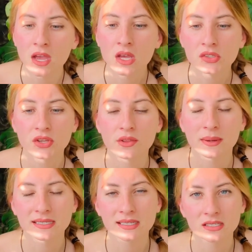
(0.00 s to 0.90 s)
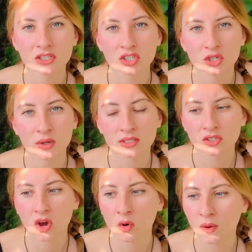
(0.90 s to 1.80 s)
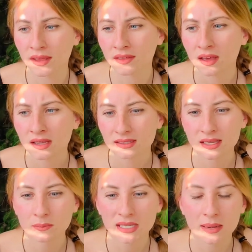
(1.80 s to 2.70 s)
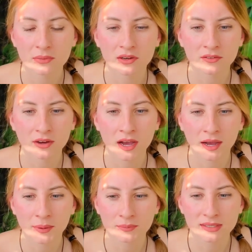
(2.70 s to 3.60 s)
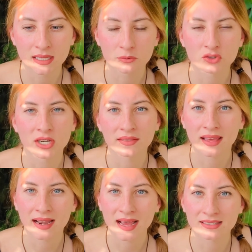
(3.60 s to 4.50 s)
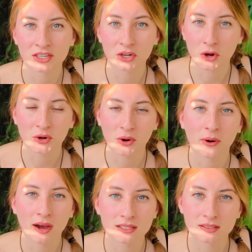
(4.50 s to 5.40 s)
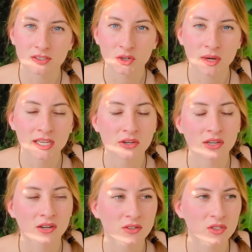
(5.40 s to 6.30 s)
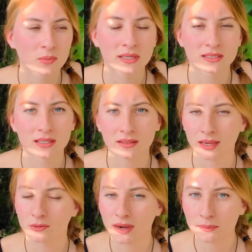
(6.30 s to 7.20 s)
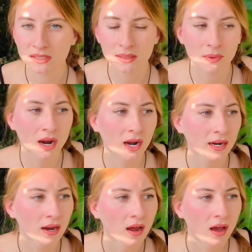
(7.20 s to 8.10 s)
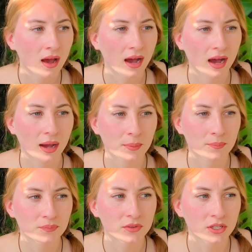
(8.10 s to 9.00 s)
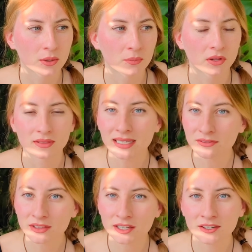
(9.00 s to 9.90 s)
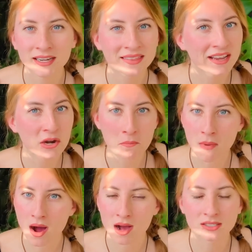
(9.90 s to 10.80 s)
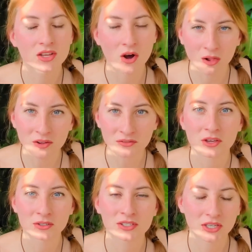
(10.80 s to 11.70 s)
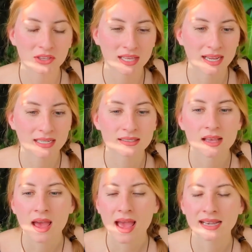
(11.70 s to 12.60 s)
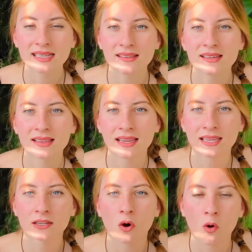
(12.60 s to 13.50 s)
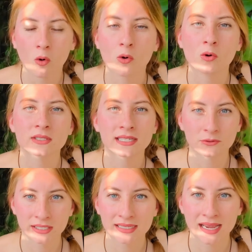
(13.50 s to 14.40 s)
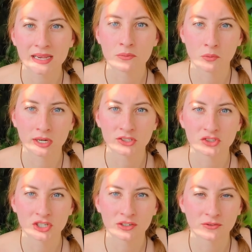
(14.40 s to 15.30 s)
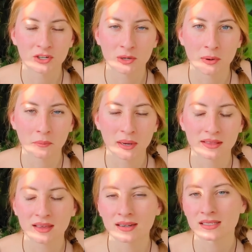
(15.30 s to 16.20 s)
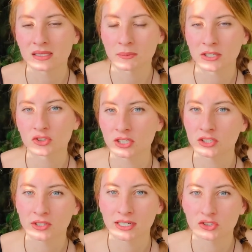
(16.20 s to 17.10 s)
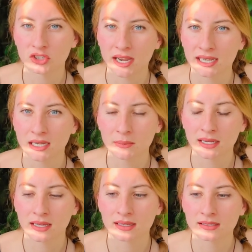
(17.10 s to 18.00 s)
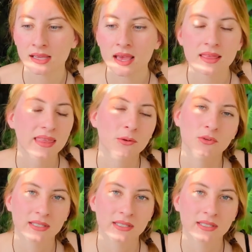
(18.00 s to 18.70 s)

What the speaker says: So the best thing to do is go with some type of substrate that has a cocoa husk to it. You can also mix in like repti bark. You can put leaf litter in there, moss, all of those good things. Anything that can hold and retain moisture for your ball python, especially during shedding, because they will